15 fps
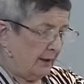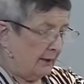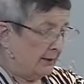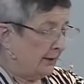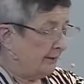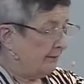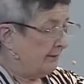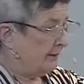
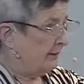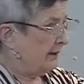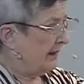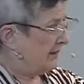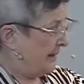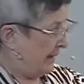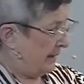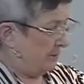loving
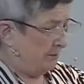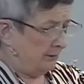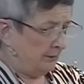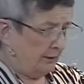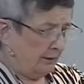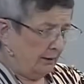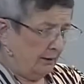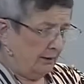a
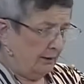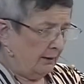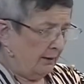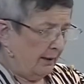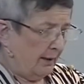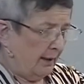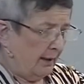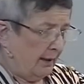neighbor,
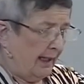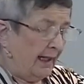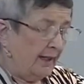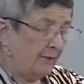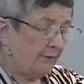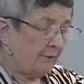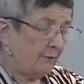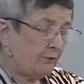
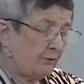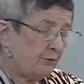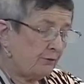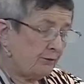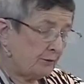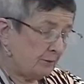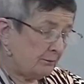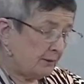and the
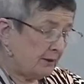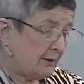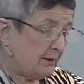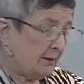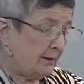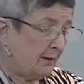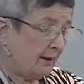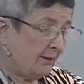fulfillment
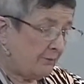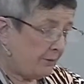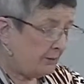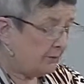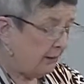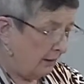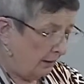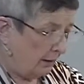of the
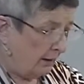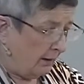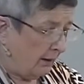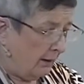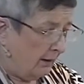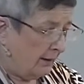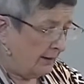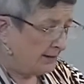law
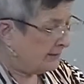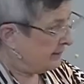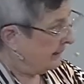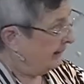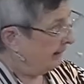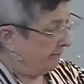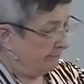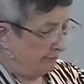is
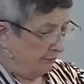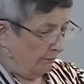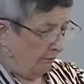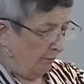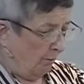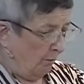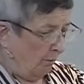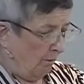love.
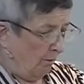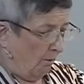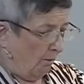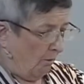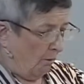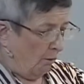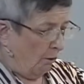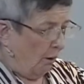
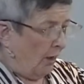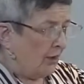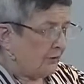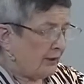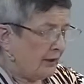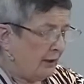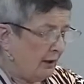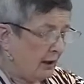
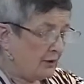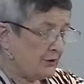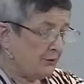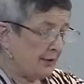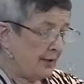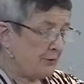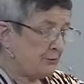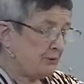The
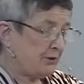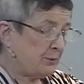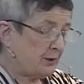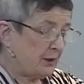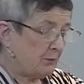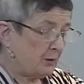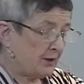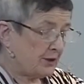contrast
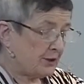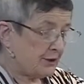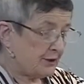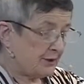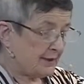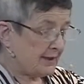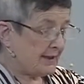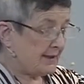between what
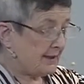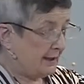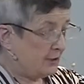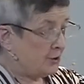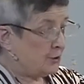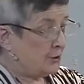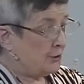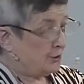Jesus
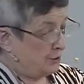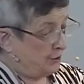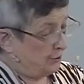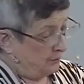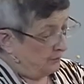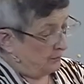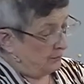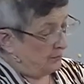said to the
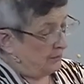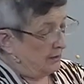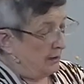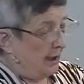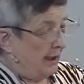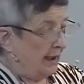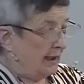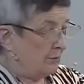Jews
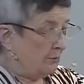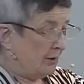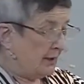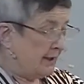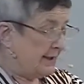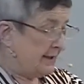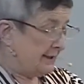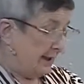and what
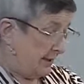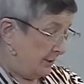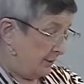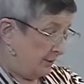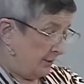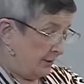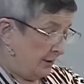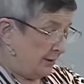he says
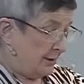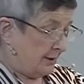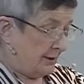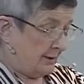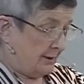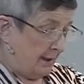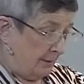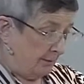to the
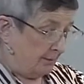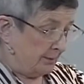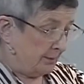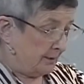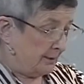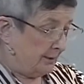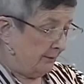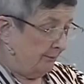
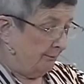disciples